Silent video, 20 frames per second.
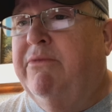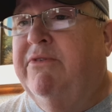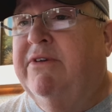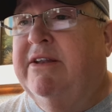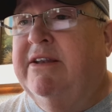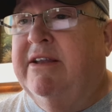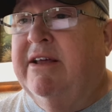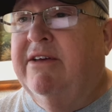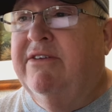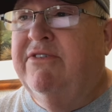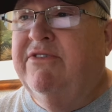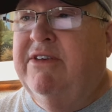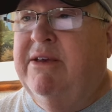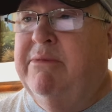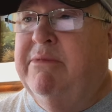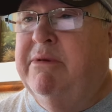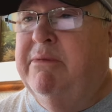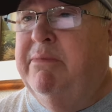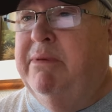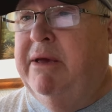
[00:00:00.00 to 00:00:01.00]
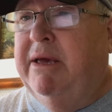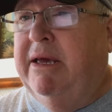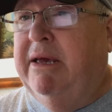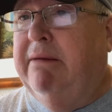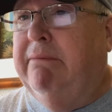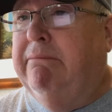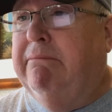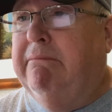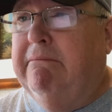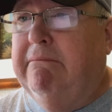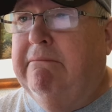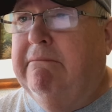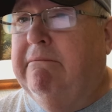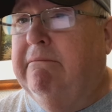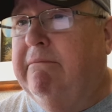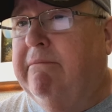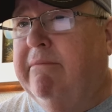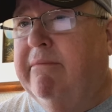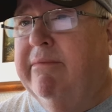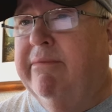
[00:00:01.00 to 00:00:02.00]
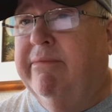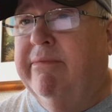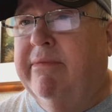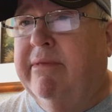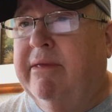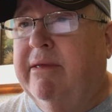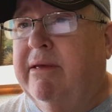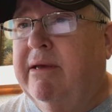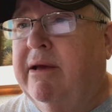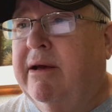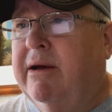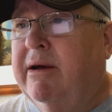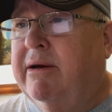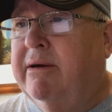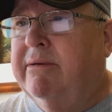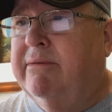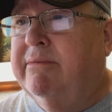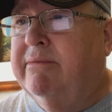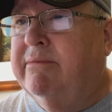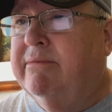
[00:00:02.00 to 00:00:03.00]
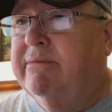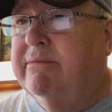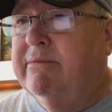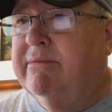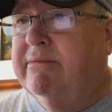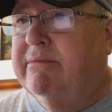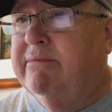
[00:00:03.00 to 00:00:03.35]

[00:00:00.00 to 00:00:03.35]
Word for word: of it does seem to be, um,